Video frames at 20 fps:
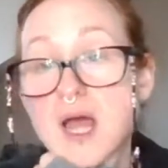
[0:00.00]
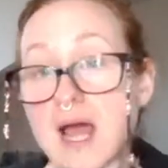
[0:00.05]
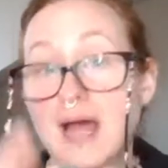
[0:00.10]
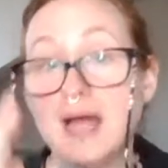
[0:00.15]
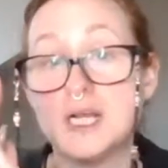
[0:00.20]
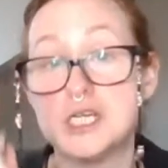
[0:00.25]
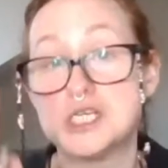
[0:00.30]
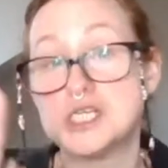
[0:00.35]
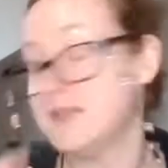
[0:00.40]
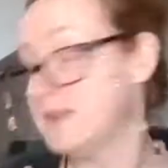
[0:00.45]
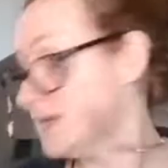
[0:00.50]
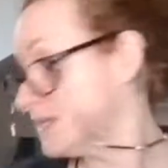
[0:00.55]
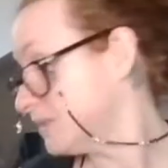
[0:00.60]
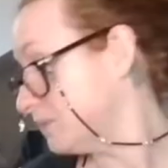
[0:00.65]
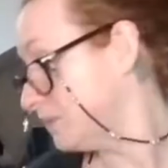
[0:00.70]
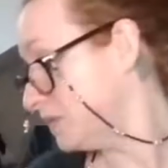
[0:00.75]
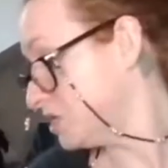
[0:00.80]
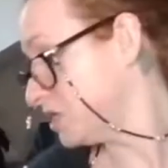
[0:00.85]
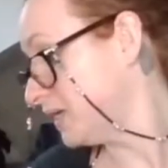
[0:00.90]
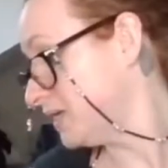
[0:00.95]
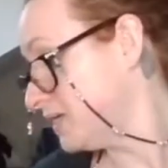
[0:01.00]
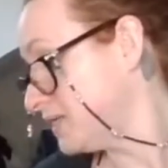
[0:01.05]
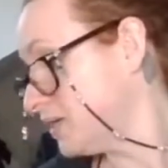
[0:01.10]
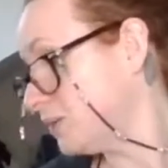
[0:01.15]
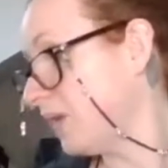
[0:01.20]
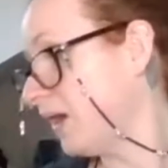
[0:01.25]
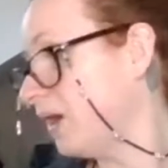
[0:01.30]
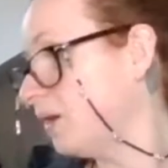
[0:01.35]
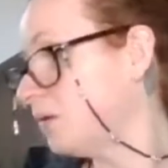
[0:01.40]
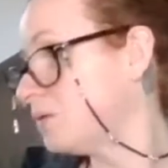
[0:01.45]
Actually, there's a magenta
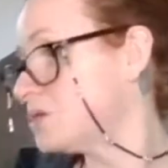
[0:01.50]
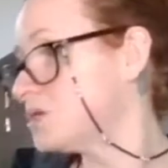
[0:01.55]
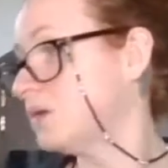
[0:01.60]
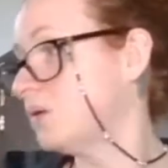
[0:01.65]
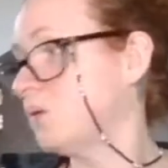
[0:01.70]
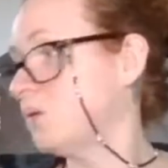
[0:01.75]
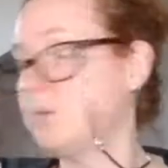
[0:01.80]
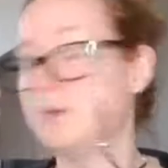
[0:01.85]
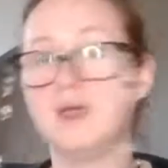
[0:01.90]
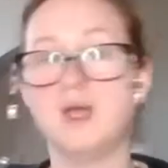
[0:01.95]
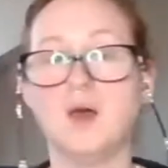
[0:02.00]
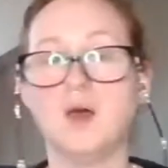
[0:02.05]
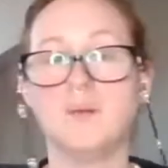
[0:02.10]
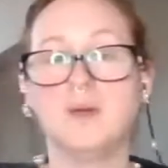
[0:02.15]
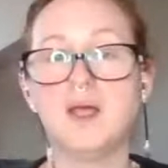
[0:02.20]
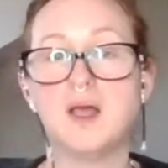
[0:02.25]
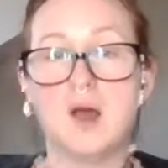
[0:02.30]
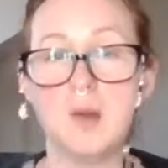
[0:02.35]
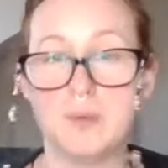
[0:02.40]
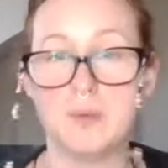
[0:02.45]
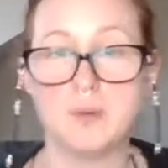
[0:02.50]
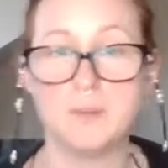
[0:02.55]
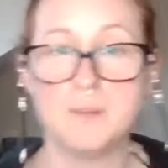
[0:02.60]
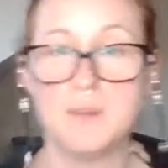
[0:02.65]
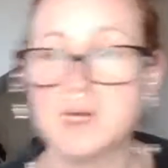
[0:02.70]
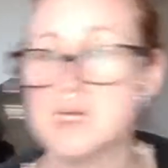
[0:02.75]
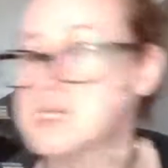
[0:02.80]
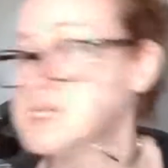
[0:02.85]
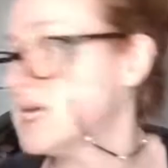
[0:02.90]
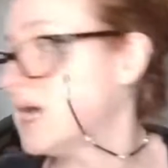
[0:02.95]
pouch that will be coming up on
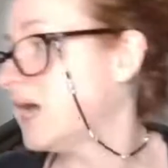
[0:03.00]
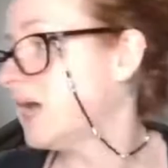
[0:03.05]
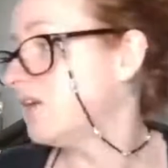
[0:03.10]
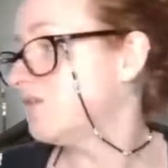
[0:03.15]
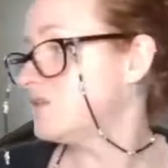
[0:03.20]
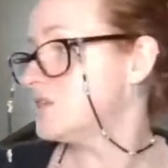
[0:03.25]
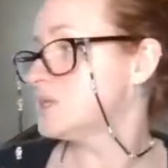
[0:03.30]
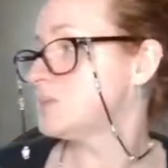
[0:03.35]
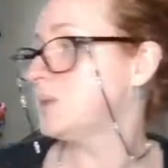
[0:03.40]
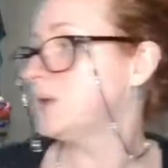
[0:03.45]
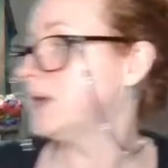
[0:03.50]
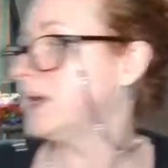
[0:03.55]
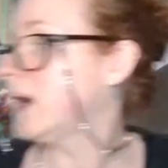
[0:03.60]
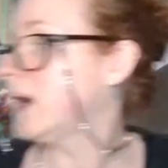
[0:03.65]
Monday. I've just put